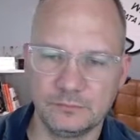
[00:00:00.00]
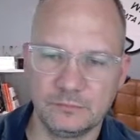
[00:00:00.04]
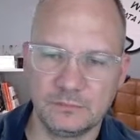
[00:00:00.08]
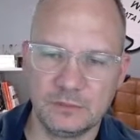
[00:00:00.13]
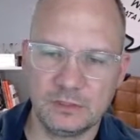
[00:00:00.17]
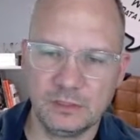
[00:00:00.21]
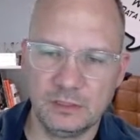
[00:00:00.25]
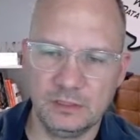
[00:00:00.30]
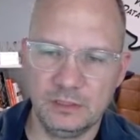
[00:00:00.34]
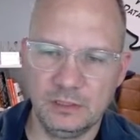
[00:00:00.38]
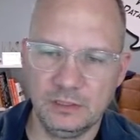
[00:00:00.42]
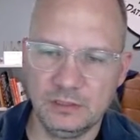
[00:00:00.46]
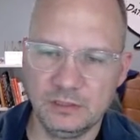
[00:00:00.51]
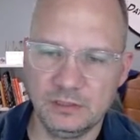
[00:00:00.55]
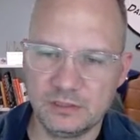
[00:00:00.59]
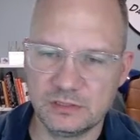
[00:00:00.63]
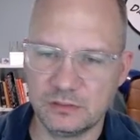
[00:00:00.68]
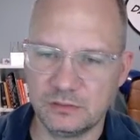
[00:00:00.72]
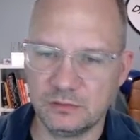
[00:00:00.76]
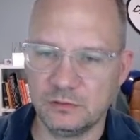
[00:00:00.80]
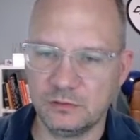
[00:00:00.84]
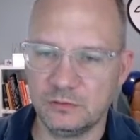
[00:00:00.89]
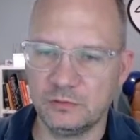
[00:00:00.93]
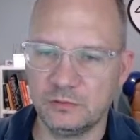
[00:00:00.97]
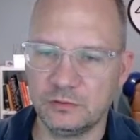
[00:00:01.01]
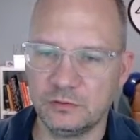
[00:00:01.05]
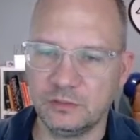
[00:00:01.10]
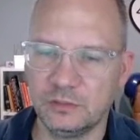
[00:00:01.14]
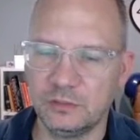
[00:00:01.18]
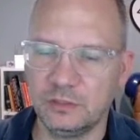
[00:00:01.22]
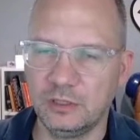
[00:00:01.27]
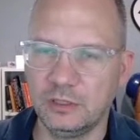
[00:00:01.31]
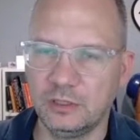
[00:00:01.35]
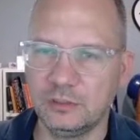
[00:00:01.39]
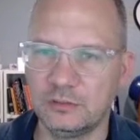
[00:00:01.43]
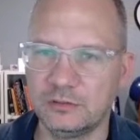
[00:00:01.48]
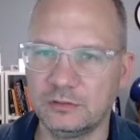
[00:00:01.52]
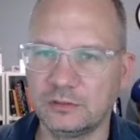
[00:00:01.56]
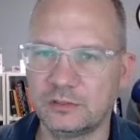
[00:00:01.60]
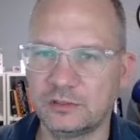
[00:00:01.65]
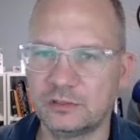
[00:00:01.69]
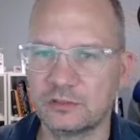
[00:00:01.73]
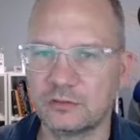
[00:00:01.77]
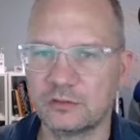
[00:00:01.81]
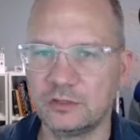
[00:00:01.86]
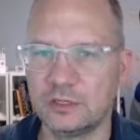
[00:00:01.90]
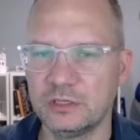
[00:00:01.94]
Okay, so we'll
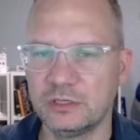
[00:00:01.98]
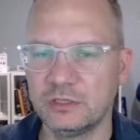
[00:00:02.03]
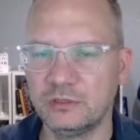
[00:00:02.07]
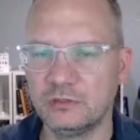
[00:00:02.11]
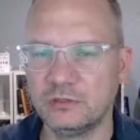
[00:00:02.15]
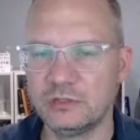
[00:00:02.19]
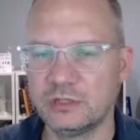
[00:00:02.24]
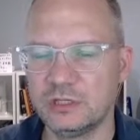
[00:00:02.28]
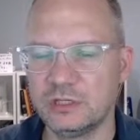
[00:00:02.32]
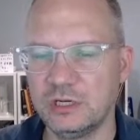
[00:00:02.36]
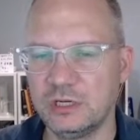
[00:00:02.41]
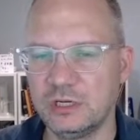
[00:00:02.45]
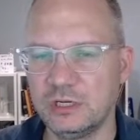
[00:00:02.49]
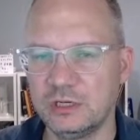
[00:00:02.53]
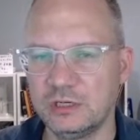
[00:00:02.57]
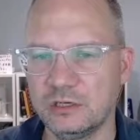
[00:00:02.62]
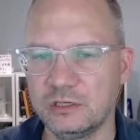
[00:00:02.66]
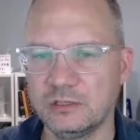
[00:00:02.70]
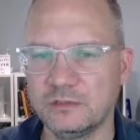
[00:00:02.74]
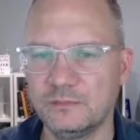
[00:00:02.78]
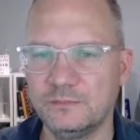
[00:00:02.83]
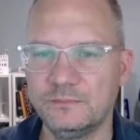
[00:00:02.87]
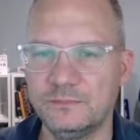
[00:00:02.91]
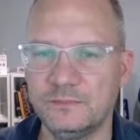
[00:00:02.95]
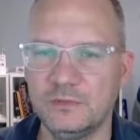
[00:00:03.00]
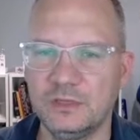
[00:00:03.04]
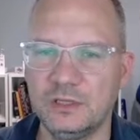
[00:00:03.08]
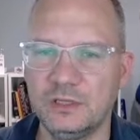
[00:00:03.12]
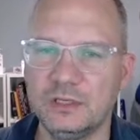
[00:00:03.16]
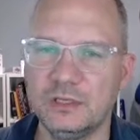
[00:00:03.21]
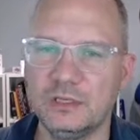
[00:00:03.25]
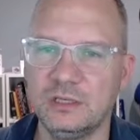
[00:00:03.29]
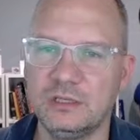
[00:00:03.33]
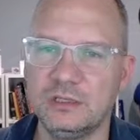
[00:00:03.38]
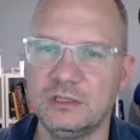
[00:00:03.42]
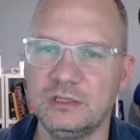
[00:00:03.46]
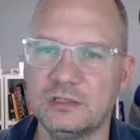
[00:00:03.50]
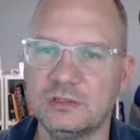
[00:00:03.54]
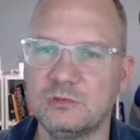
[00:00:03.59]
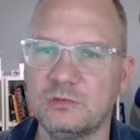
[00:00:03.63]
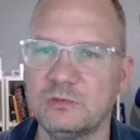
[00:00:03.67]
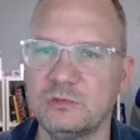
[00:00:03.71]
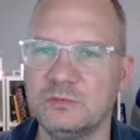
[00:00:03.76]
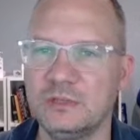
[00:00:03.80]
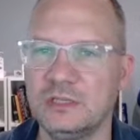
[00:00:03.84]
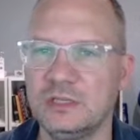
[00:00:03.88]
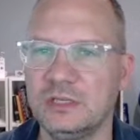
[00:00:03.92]
create a new sheet here, and this
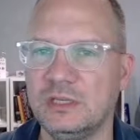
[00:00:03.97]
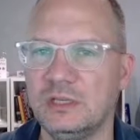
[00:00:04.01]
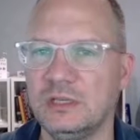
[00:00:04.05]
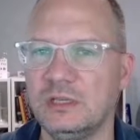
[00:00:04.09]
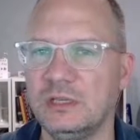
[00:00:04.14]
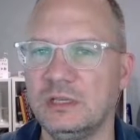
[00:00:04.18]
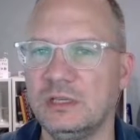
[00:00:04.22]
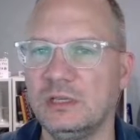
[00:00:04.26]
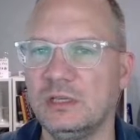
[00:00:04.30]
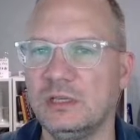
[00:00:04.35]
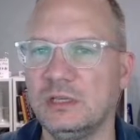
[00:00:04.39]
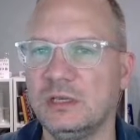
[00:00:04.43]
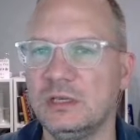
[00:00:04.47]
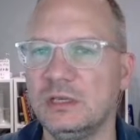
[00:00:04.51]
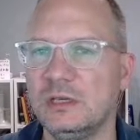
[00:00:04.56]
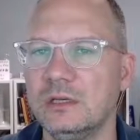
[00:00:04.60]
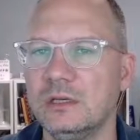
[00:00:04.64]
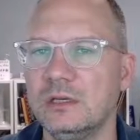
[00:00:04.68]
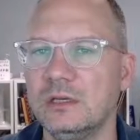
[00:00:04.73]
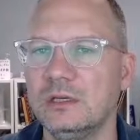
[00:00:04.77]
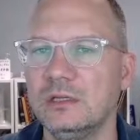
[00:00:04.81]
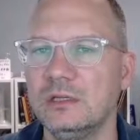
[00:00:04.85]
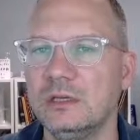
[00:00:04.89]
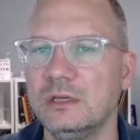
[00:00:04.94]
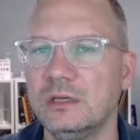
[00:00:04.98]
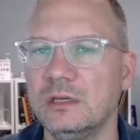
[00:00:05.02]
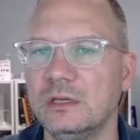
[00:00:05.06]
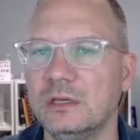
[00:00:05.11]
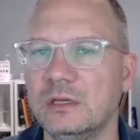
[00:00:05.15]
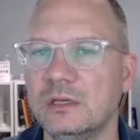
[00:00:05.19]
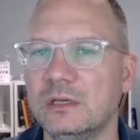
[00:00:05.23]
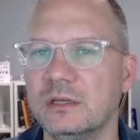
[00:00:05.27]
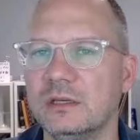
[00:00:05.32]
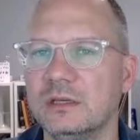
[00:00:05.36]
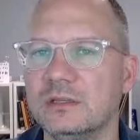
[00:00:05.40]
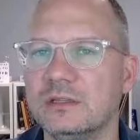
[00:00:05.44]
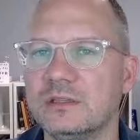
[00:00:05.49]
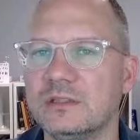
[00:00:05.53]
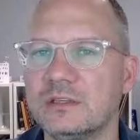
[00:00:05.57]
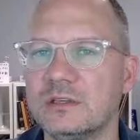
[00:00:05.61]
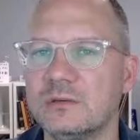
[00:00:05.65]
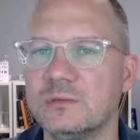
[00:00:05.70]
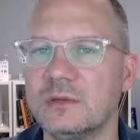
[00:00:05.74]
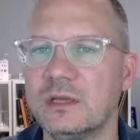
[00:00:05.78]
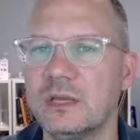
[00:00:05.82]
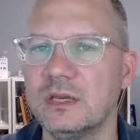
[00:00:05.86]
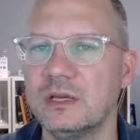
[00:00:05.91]
will be
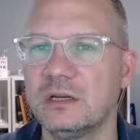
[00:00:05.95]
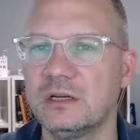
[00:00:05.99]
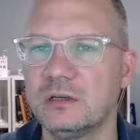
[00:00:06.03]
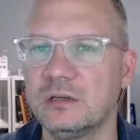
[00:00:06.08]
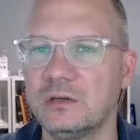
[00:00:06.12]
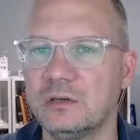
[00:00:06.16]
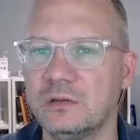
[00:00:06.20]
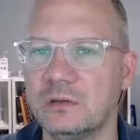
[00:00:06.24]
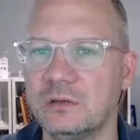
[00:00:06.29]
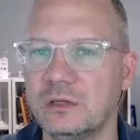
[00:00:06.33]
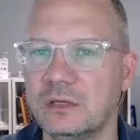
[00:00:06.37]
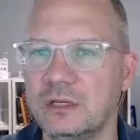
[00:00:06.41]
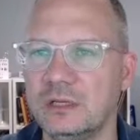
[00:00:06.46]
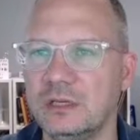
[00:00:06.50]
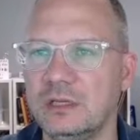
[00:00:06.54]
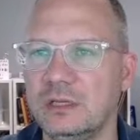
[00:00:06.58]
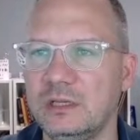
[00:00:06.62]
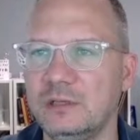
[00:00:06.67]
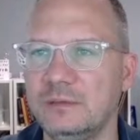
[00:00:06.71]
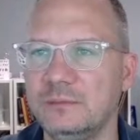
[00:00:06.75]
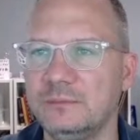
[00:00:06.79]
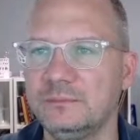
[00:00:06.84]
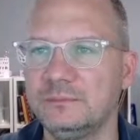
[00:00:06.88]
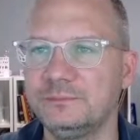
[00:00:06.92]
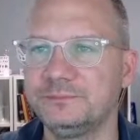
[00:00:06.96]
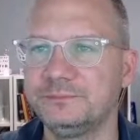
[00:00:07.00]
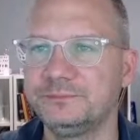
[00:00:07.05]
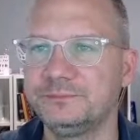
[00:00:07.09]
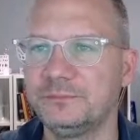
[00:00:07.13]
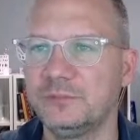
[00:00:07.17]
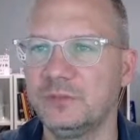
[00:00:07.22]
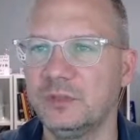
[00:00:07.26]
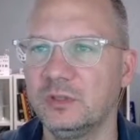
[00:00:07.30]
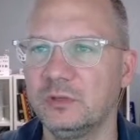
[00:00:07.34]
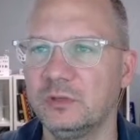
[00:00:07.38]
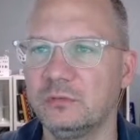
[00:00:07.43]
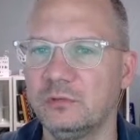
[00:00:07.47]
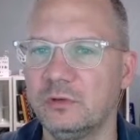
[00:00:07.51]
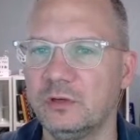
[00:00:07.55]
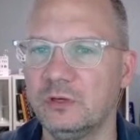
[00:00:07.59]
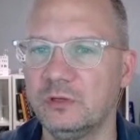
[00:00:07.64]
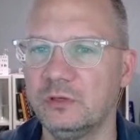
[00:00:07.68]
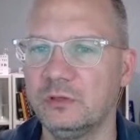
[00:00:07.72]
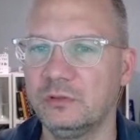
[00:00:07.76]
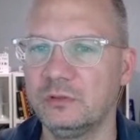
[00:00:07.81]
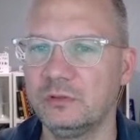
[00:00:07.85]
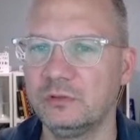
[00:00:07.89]
subcategory on
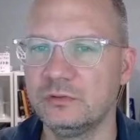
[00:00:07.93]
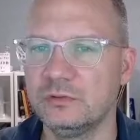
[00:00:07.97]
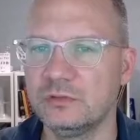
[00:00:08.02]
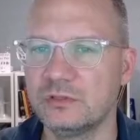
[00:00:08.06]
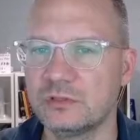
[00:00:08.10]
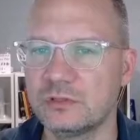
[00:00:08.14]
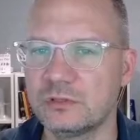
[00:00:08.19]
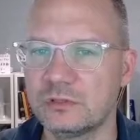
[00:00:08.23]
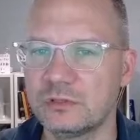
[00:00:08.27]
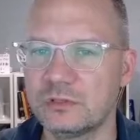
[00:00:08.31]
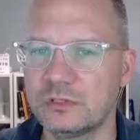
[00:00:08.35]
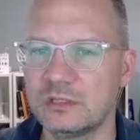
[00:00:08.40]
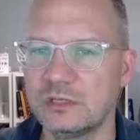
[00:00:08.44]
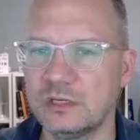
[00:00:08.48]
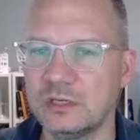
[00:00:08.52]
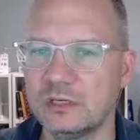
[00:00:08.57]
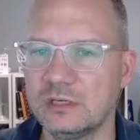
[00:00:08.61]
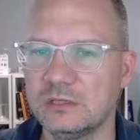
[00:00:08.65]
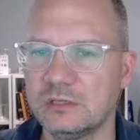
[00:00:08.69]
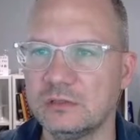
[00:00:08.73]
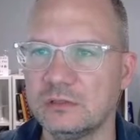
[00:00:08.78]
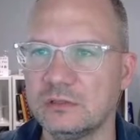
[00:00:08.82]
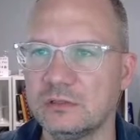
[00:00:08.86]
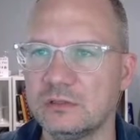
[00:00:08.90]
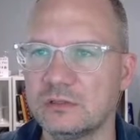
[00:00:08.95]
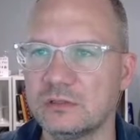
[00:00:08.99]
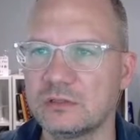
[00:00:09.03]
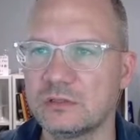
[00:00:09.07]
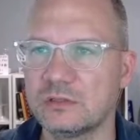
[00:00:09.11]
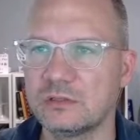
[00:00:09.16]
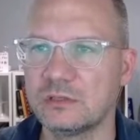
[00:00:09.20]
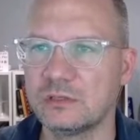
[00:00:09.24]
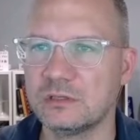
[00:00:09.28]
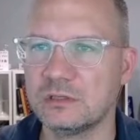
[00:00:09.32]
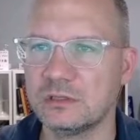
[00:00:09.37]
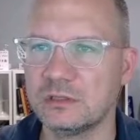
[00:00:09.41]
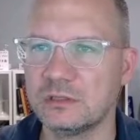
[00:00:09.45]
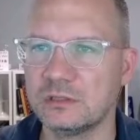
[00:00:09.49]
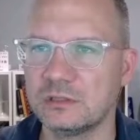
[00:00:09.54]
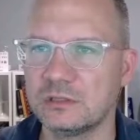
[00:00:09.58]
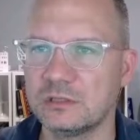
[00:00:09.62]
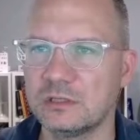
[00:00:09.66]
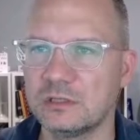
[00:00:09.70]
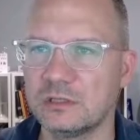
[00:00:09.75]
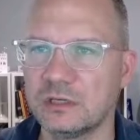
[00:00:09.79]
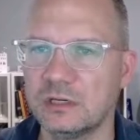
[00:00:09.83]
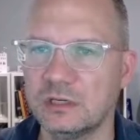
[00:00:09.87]
rows, sales on
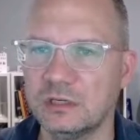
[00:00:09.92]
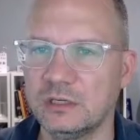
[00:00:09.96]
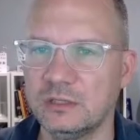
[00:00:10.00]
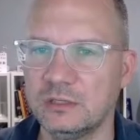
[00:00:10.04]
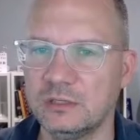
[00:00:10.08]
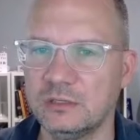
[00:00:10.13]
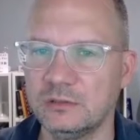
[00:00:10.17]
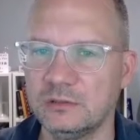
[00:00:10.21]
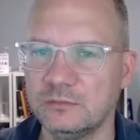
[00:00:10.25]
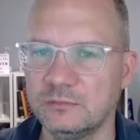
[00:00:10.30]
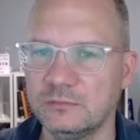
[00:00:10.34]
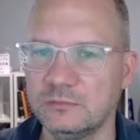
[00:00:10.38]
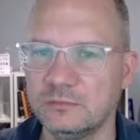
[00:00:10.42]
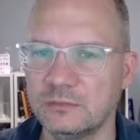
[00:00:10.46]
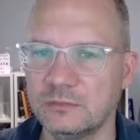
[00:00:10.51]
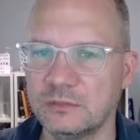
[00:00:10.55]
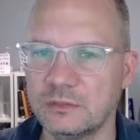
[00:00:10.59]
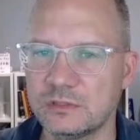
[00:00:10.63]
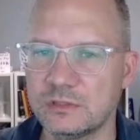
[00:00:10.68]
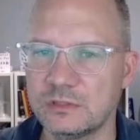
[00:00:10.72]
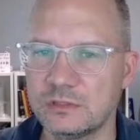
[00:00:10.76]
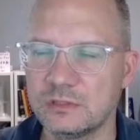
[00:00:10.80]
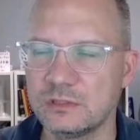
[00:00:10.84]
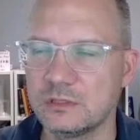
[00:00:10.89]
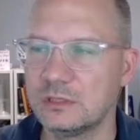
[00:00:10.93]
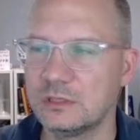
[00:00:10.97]
columns,